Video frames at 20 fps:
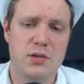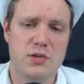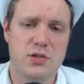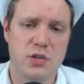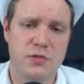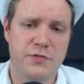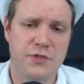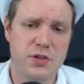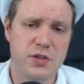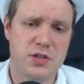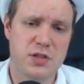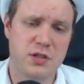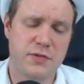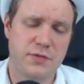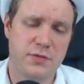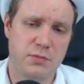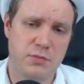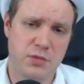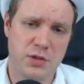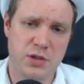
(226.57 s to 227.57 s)
so, first
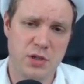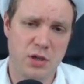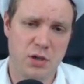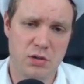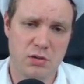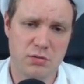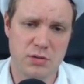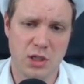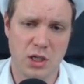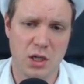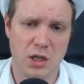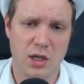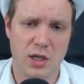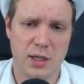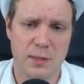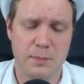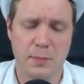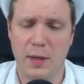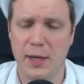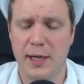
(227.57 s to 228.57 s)
off, with the whole
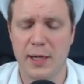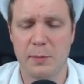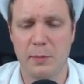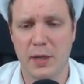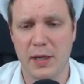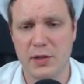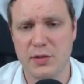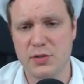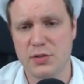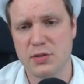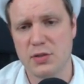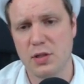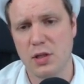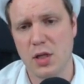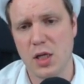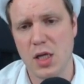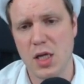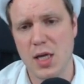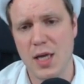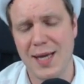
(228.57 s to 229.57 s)
decline in player base,
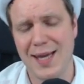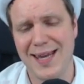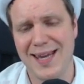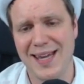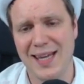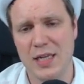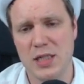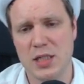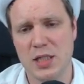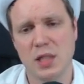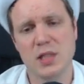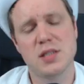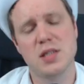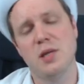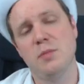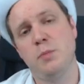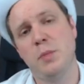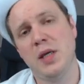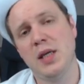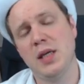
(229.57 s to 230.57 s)
it does
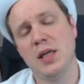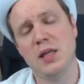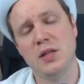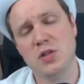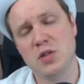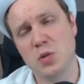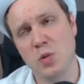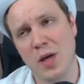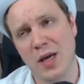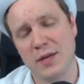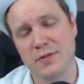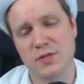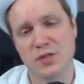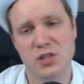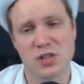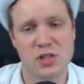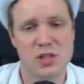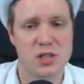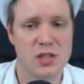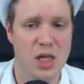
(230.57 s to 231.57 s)
appear to have
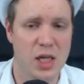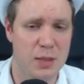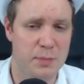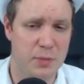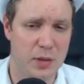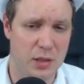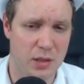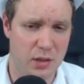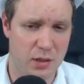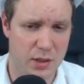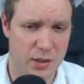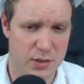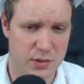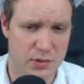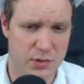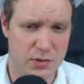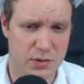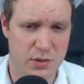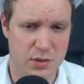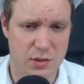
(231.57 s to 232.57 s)

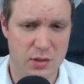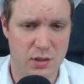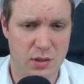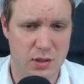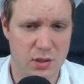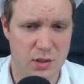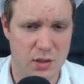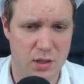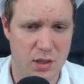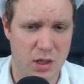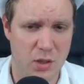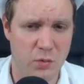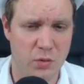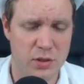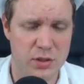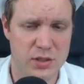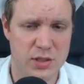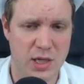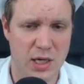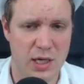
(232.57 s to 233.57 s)
stabilized. I
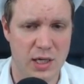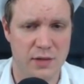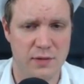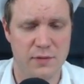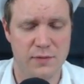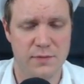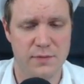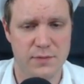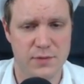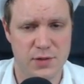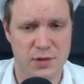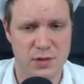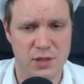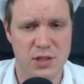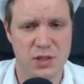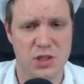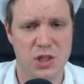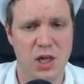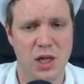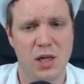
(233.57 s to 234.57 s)
want to say so
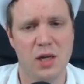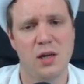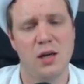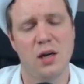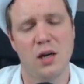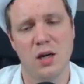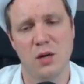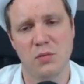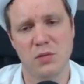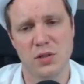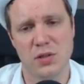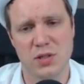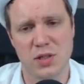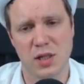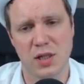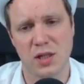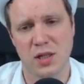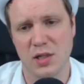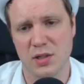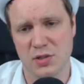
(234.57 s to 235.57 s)
this year I want to
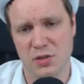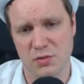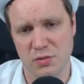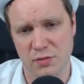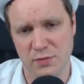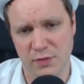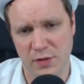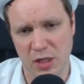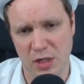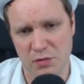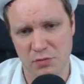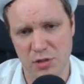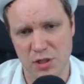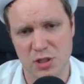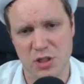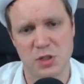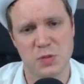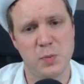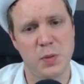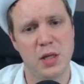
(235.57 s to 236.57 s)
say it's sort of it
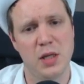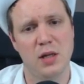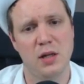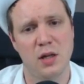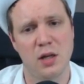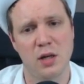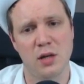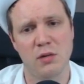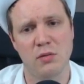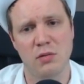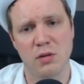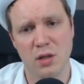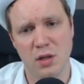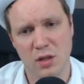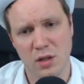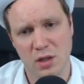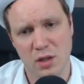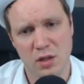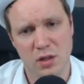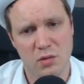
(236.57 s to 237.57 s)
reached its peak low
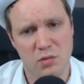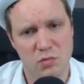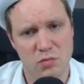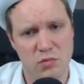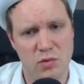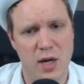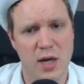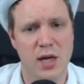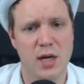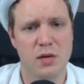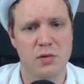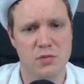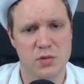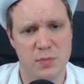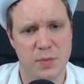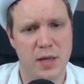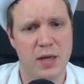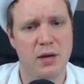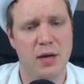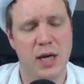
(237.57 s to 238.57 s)
round
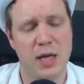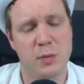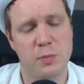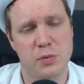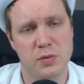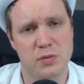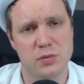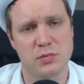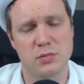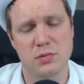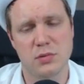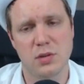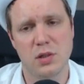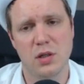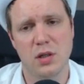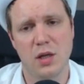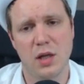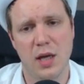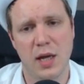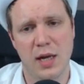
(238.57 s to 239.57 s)
about April
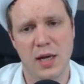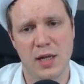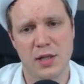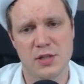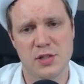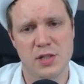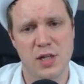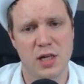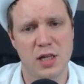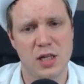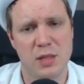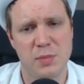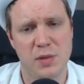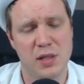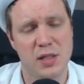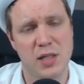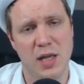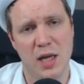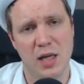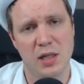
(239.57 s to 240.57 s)
and has steadily
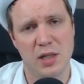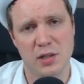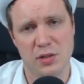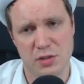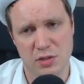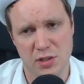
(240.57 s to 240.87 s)
been gaining